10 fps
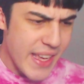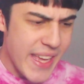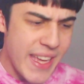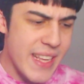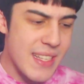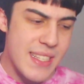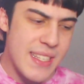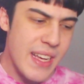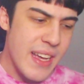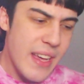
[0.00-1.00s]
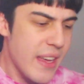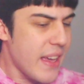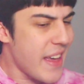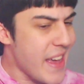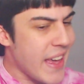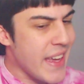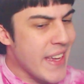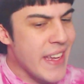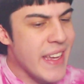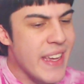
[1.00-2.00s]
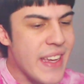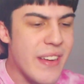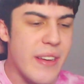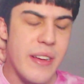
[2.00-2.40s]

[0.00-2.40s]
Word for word: he's a